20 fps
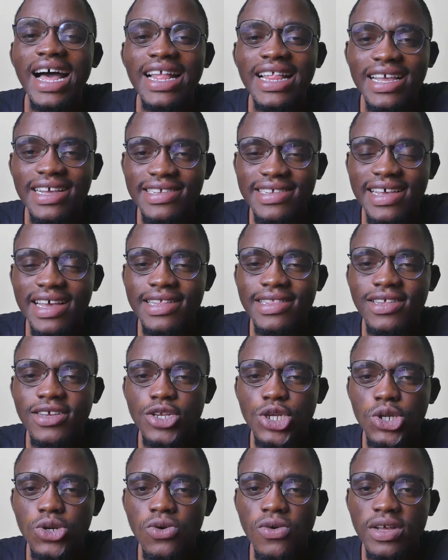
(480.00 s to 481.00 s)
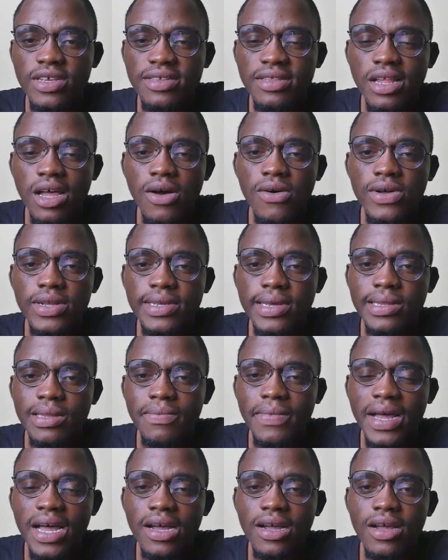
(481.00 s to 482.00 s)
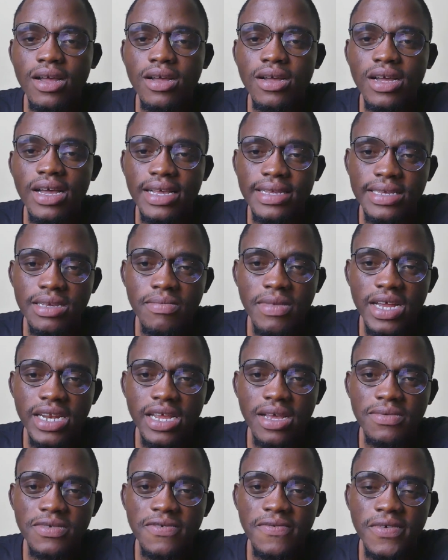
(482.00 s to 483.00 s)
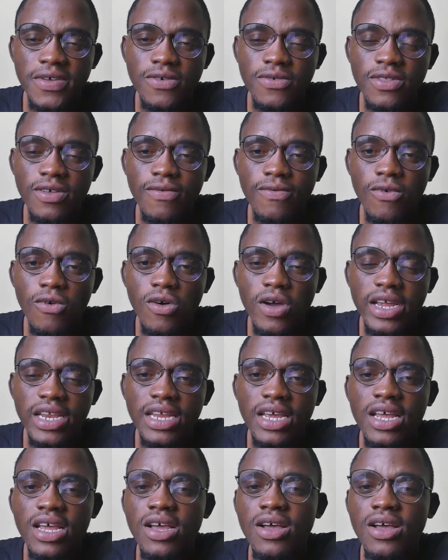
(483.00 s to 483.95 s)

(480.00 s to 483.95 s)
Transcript: Alexander Djiku, a stalwart at the back. Kasim Adams filled the void.